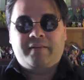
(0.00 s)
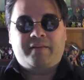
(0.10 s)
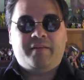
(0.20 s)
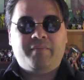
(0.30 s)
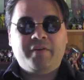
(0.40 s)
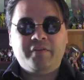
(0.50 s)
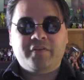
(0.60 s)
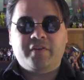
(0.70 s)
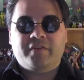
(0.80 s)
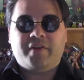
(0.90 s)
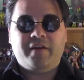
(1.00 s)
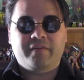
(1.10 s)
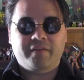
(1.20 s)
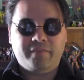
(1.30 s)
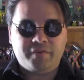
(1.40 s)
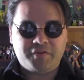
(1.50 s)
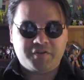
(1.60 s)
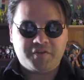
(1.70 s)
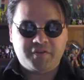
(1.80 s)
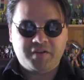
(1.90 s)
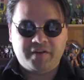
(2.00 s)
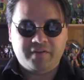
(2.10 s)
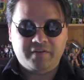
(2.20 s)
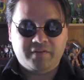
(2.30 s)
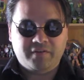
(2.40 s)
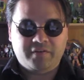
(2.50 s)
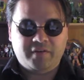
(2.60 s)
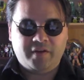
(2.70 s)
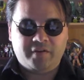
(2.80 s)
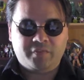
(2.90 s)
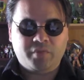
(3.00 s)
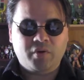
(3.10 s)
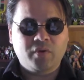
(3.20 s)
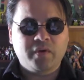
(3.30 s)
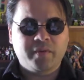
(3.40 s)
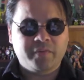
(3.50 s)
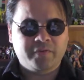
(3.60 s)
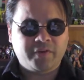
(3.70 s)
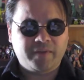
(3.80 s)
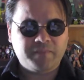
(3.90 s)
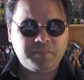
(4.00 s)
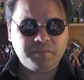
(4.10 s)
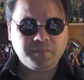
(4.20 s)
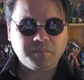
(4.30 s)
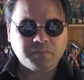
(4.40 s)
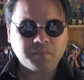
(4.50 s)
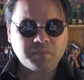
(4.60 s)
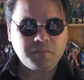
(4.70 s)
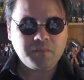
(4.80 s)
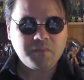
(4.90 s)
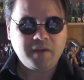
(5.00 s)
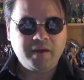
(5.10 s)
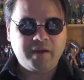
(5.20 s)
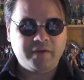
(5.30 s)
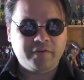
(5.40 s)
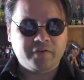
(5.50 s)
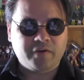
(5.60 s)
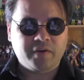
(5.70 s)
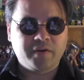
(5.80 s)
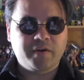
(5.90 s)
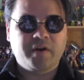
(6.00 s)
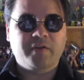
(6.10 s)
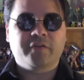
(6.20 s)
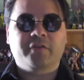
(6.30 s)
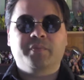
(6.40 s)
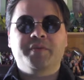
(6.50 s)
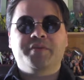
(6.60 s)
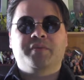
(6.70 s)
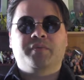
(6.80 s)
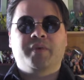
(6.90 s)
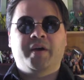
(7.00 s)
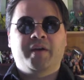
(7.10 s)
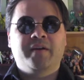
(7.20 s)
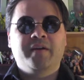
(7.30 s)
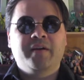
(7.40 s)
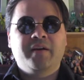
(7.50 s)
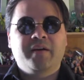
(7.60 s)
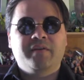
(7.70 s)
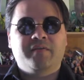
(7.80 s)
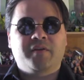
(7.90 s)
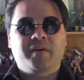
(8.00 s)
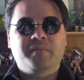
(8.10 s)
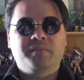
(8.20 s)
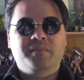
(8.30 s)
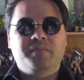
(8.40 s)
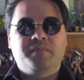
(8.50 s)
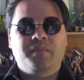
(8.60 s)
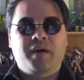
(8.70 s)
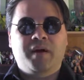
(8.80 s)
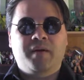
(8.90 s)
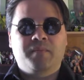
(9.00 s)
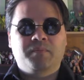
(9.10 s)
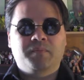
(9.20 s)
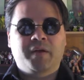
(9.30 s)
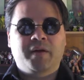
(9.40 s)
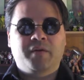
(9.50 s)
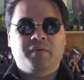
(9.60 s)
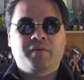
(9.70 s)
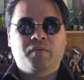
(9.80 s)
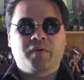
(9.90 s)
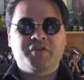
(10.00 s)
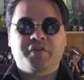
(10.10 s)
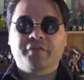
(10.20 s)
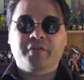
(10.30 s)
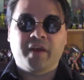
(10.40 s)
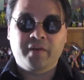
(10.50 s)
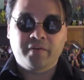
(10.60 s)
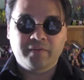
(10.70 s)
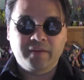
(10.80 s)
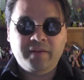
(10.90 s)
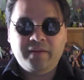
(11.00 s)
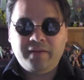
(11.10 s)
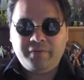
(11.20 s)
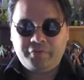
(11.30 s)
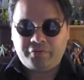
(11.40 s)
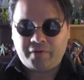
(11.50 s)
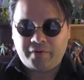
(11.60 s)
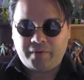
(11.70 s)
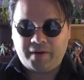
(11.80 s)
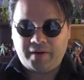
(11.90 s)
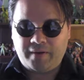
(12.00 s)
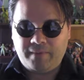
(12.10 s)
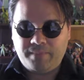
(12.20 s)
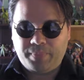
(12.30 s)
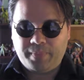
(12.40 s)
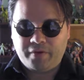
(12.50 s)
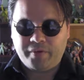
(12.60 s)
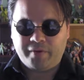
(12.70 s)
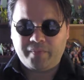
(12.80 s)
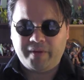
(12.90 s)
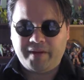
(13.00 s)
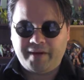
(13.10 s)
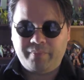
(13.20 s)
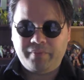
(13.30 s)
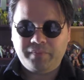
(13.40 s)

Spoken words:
entire thing was just done to get his poll numbers up and to turn suspicion away from the Russia scandal. So a quick recap.